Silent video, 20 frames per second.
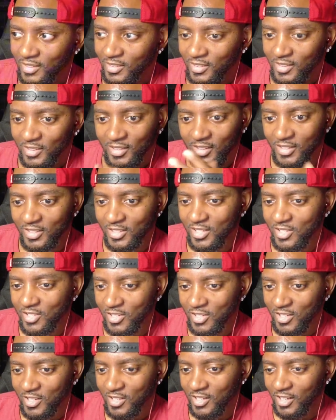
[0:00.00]
And you see
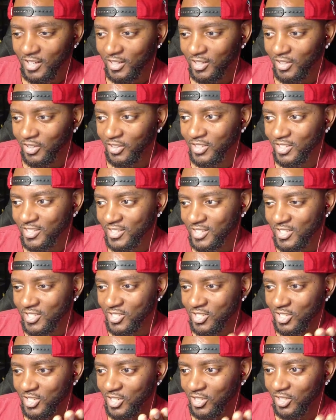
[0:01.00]
he got another assist, so
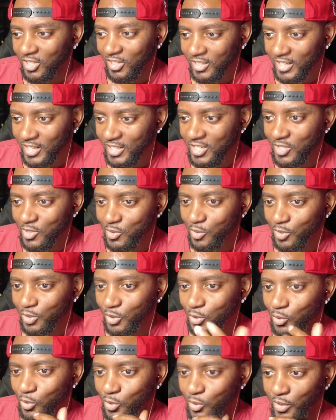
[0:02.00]
he looked like he's gonna
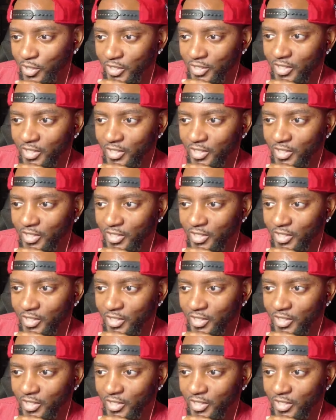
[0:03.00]
do great